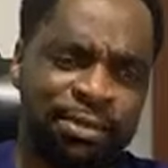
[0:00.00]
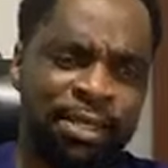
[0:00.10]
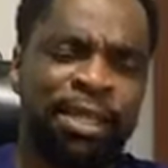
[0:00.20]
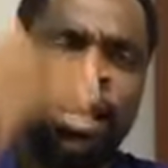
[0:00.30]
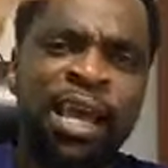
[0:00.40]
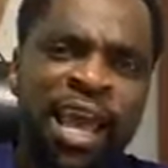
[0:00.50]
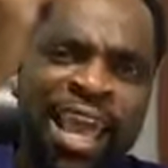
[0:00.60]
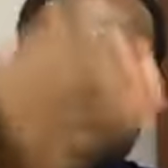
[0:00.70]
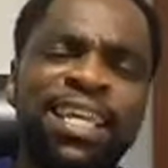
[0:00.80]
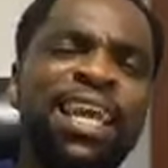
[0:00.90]
saying?
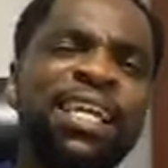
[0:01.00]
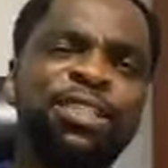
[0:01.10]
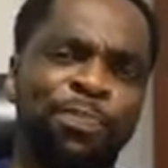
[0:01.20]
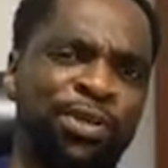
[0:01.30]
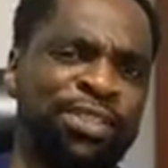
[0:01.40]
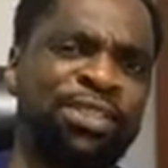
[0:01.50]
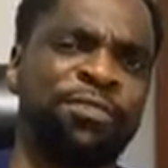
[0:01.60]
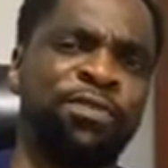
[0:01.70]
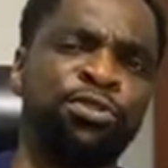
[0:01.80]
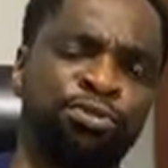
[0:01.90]
Engage
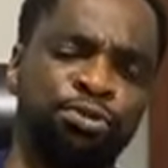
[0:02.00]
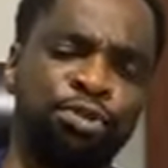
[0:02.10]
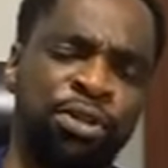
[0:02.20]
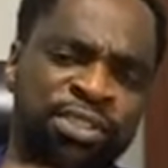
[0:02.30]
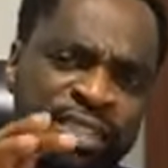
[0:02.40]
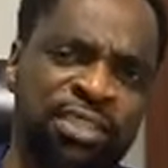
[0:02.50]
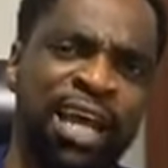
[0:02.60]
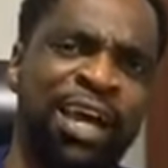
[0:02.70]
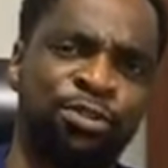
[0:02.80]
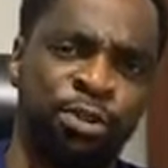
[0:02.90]
positively through your state
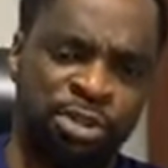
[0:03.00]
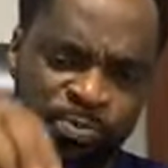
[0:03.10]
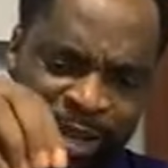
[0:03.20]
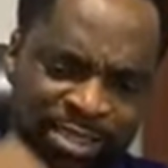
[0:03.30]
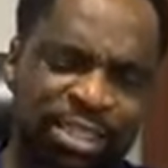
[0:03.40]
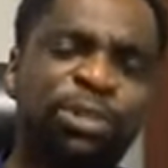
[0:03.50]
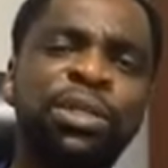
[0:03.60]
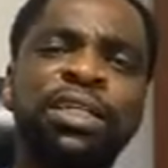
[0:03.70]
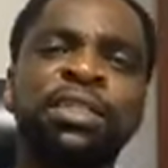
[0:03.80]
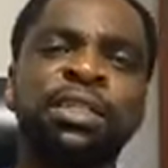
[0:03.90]
actors,
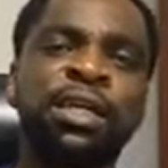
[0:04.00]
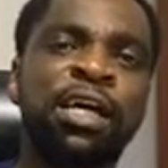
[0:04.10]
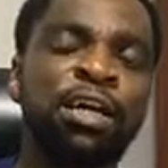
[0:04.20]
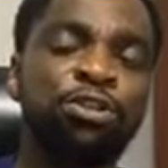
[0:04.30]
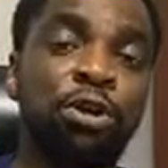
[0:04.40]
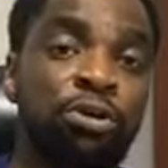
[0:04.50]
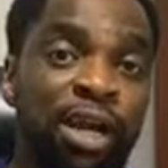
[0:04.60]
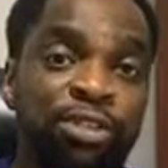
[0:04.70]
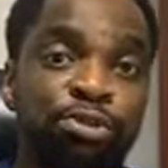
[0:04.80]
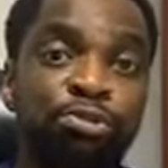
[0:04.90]
particularly your
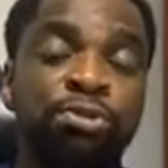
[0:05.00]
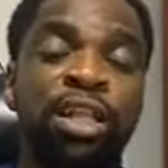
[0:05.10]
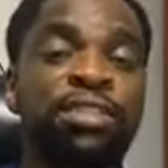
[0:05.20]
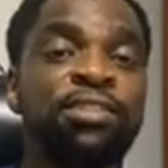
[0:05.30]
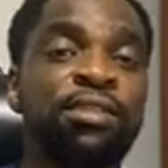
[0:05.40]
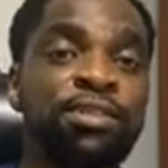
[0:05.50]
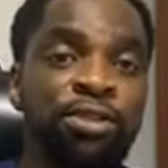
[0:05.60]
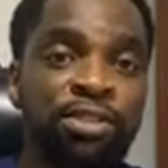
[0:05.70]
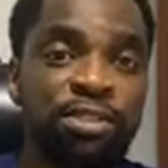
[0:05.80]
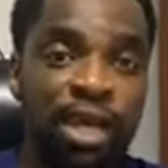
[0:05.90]
grassroots
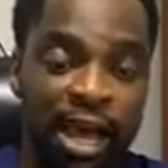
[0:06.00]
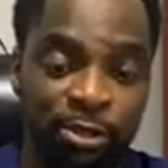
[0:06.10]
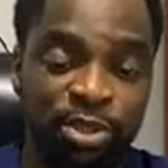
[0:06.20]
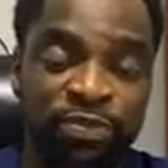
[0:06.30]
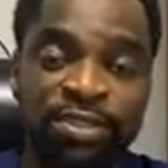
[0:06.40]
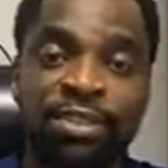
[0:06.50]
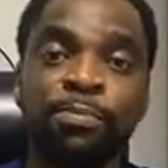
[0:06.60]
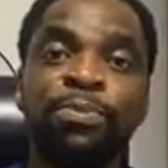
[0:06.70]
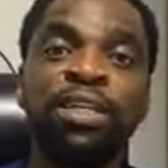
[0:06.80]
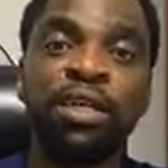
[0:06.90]
legislators, House of
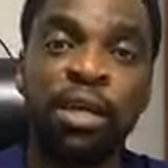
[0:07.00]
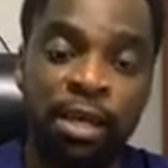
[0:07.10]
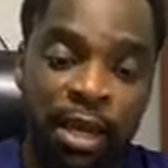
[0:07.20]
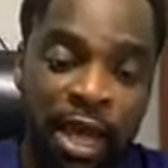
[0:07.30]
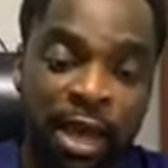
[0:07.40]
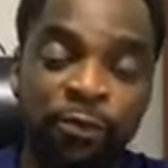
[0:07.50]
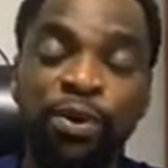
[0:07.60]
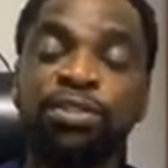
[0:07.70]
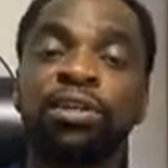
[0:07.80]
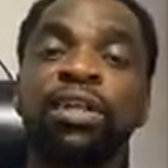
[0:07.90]
Assembly,
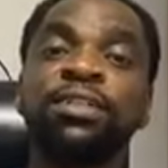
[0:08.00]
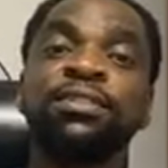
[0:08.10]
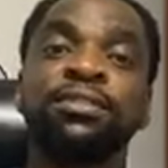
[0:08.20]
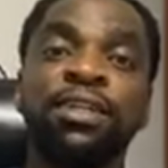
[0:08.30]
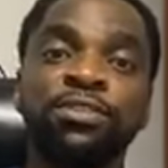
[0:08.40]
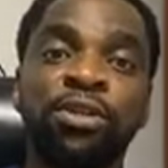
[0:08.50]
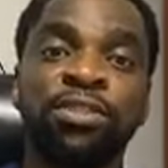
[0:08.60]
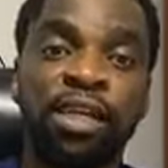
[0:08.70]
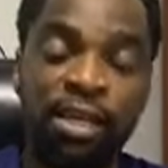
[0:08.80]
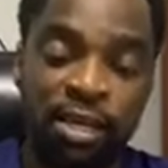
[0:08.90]
federal
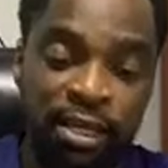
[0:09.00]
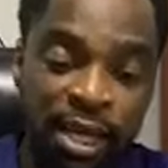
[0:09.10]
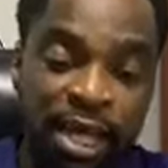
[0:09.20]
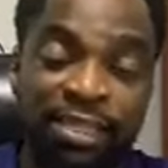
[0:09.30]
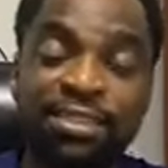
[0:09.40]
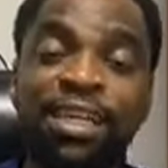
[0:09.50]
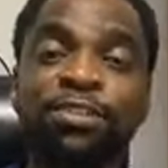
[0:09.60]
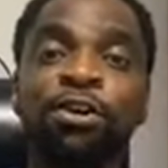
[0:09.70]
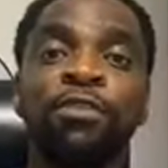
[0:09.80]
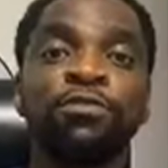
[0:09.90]
legislators,
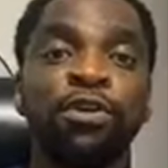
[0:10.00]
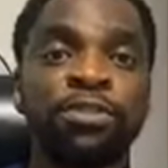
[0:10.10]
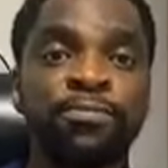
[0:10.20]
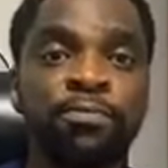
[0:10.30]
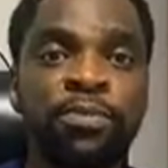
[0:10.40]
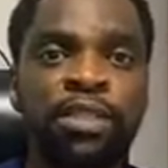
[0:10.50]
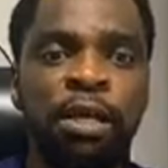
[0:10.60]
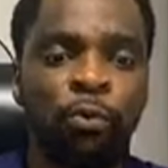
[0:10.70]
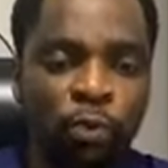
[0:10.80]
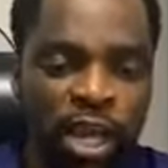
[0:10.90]
state governors.
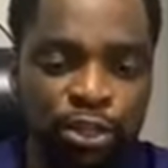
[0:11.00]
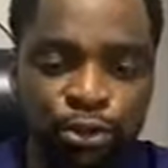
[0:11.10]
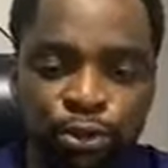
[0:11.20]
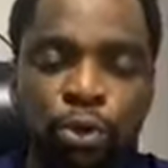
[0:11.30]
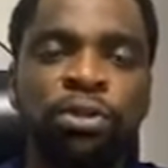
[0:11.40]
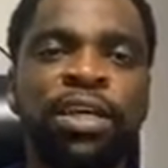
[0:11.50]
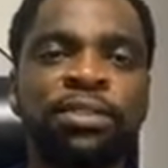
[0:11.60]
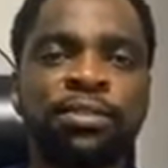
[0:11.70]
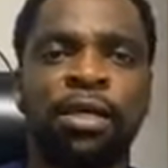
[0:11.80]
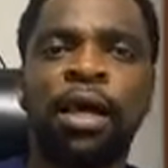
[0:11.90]
When you know
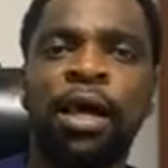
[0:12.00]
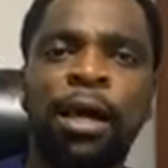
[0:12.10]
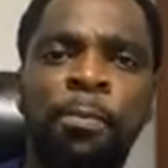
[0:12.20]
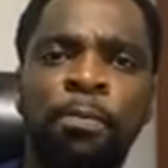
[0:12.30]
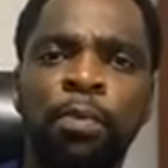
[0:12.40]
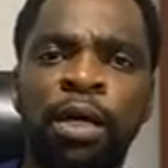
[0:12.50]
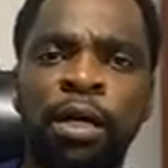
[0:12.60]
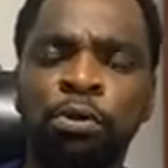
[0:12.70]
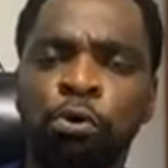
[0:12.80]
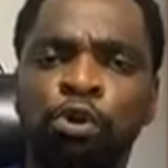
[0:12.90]
that
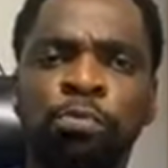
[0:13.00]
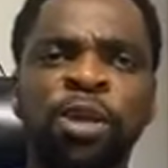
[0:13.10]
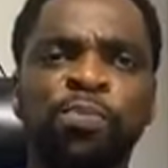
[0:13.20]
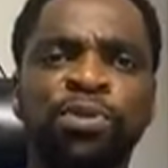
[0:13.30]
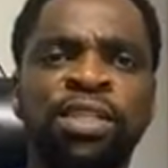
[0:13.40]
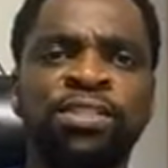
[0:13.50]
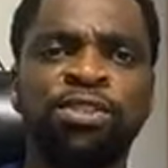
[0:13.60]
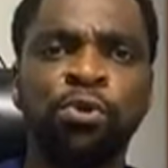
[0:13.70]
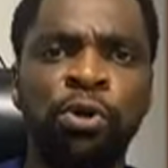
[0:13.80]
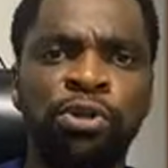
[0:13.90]
a recruitment process
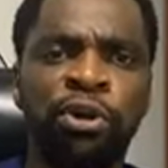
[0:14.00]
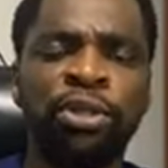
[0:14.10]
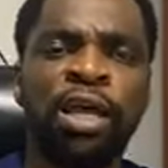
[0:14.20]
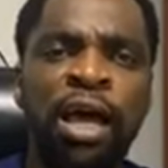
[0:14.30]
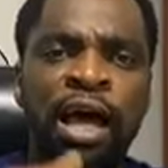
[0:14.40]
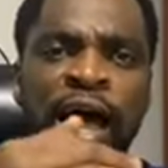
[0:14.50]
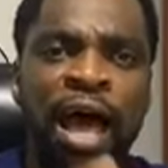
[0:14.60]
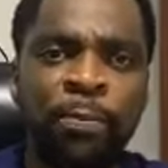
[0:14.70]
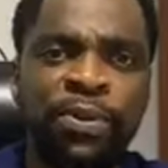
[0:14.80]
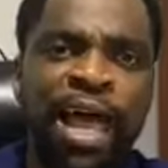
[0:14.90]
is going on,
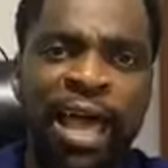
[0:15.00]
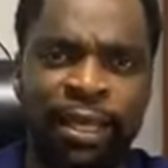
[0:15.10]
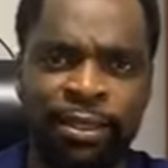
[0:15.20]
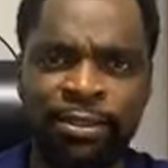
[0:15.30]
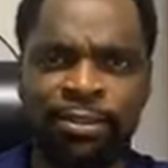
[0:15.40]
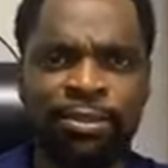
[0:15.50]
apply.